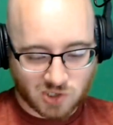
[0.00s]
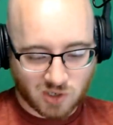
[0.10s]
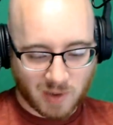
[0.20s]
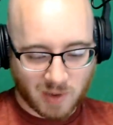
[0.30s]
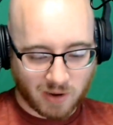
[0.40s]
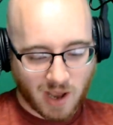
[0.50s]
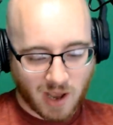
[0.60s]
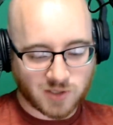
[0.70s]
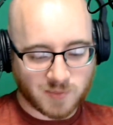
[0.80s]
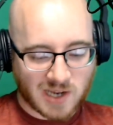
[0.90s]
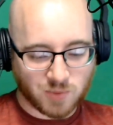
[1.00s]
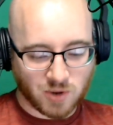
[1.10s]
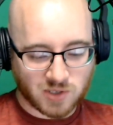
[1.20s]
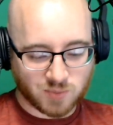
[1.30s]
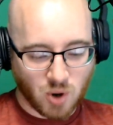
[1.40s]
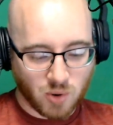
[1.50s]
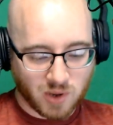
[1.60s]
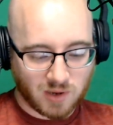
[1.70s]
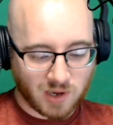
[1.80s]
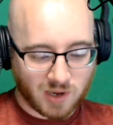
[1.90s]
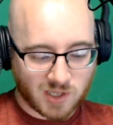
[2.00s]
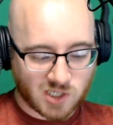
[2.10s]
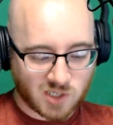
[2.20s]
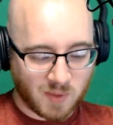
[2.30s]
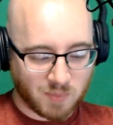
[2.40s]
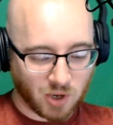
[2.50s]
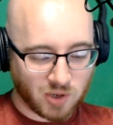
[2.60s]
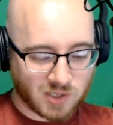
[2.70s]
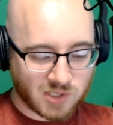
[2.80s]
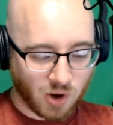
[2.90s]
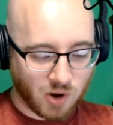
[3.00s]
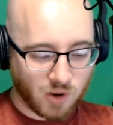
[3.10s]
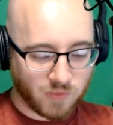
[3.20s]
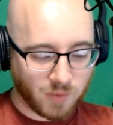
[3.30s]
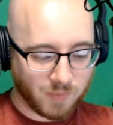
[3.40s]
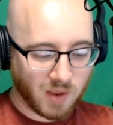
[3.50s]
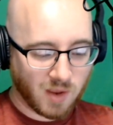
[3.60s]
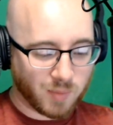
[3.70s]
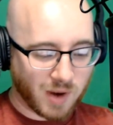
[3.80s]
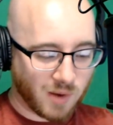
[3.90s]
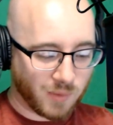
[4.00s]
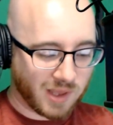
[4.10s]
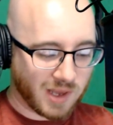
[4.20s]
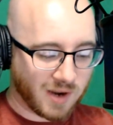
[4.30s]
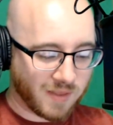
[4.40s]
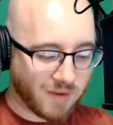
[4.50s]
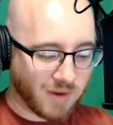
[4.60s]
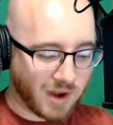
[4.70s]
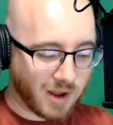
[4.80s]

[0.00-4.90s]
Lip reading: about how Smash Bros. Is broken and needs to just be burned and started over, but I don't want to get into that right now.